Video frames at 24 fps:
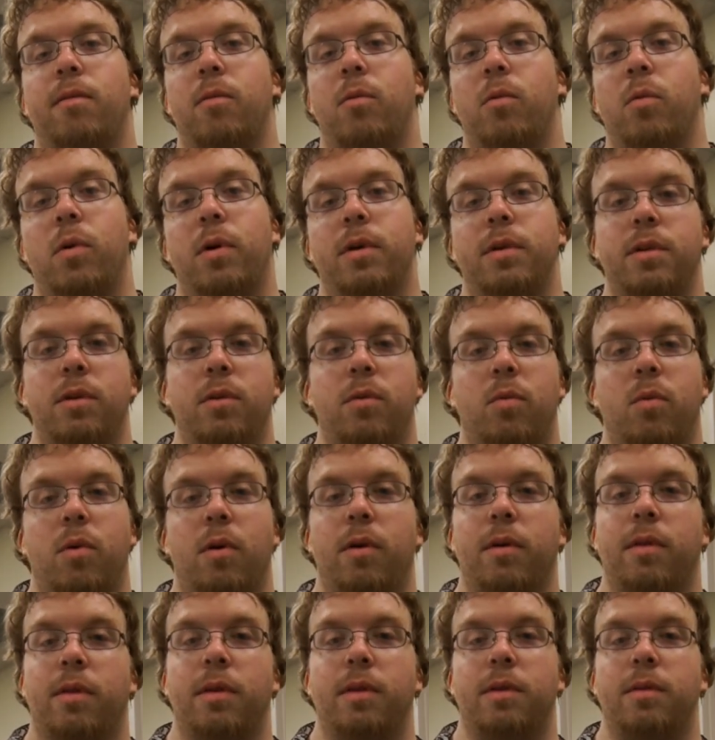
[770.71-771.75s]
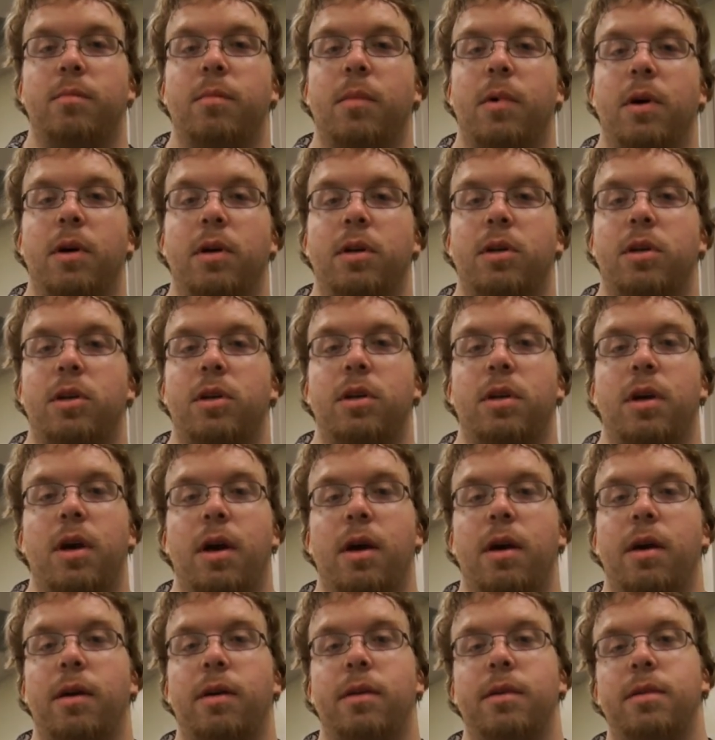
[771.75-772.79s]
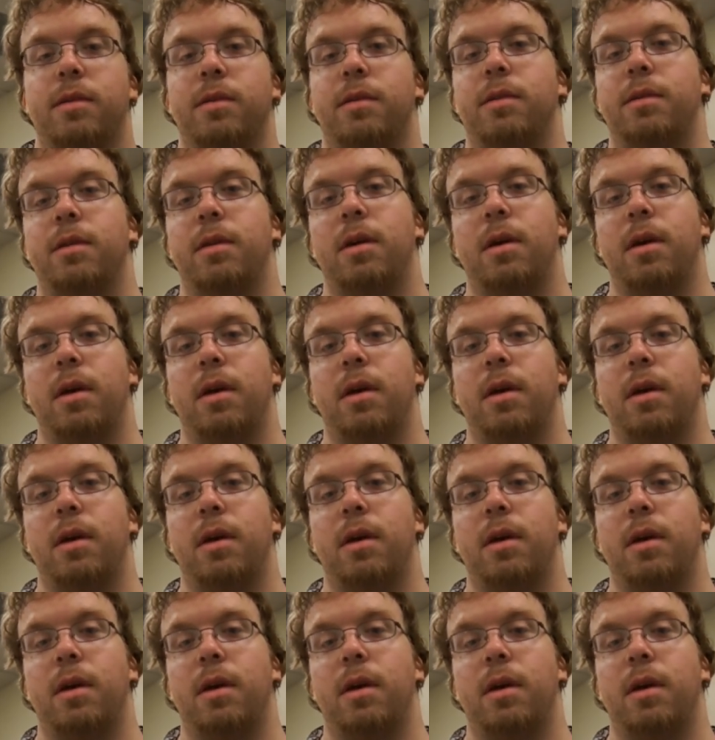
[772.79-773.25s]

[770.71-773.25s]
wasn't worth as much as